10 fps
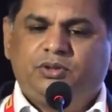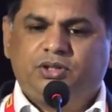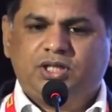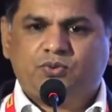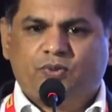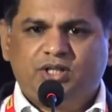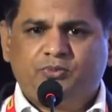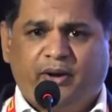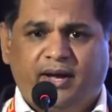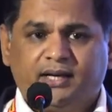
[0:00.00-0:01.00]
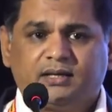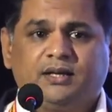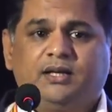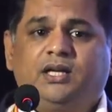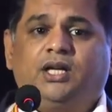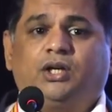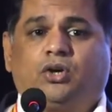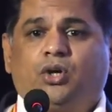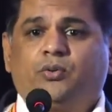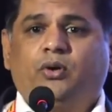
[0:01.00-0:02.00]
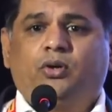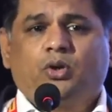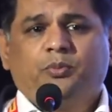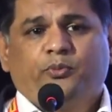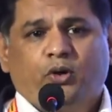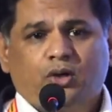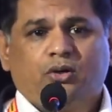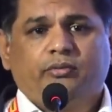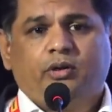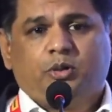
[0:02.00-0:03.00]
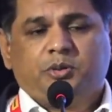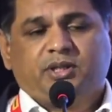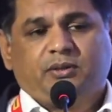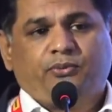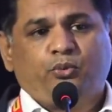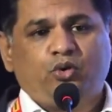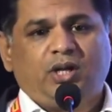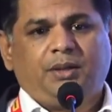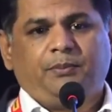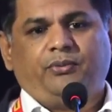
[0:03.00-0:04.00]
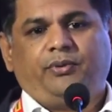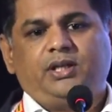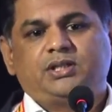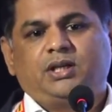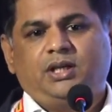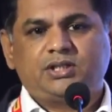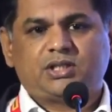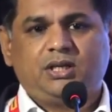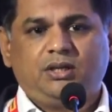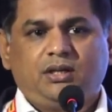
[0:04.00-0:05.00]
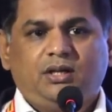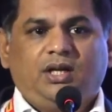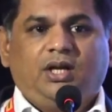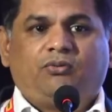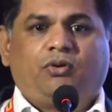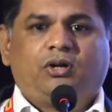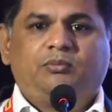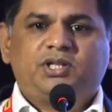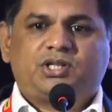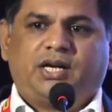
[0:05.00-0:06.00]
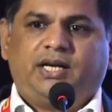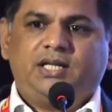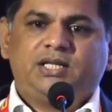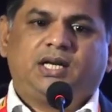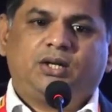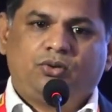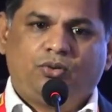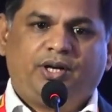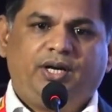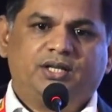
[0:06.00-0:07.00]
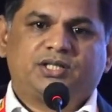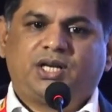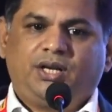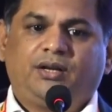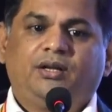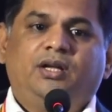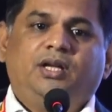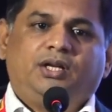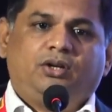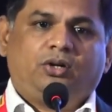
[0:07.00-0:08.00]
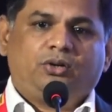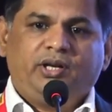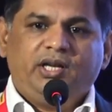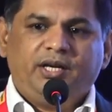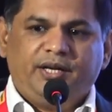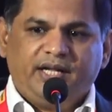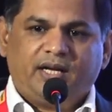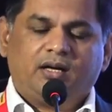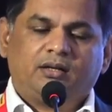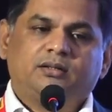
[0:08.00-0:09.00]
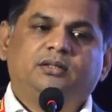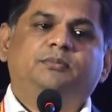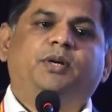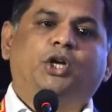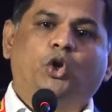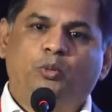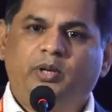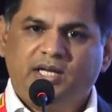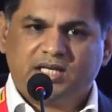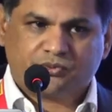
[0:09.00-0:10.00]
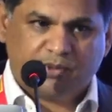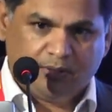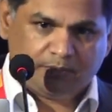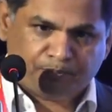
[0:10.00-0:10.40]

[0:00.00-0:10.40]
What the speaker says: just one fact, for Rockwell Automation, food and beverage is one of the strategic and core industry, not only in India, but globally as well.